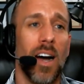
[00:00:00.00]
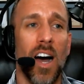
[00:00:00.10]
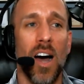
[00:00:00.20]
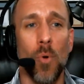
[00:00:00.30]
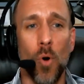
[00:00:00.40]

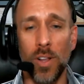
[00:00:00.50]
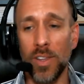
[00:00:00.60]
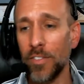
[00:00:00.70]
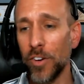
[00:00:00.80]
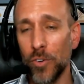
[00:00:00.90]
Or
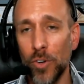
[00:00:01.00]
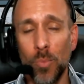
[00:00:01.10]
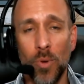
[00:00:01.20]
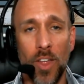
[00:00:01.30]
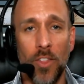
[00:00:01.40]
in a living
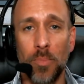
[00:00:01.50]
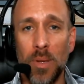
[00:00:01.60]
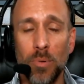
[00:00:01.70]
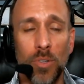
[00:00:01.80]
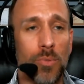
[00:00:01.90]
room with other
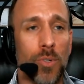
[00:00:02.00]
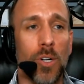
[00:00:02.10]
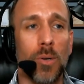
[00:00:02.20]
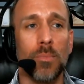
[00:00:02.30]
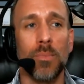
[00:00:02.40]
people in the
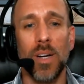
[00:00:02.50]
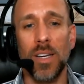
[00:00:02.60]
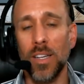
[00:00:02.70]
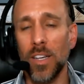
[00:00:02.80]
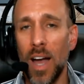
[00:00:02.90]
room,
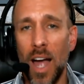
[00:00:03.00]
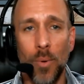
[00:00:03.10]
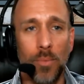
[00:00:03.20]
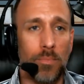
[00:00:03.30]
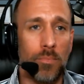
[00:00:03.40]

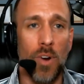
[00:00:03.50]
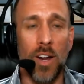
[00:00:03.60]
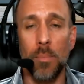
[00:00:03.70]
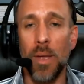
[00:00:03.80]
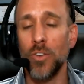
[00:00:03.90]
I would
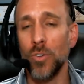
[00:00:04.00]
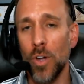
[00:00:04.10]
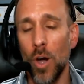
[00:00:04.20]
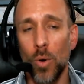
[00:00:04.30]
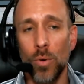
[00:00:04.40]
recommend
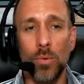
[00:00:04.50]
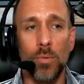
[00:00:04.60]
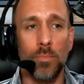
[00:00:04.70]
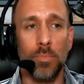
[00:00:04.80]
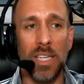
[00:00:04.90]
you
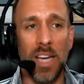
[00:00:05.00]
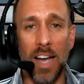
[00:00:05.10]
go be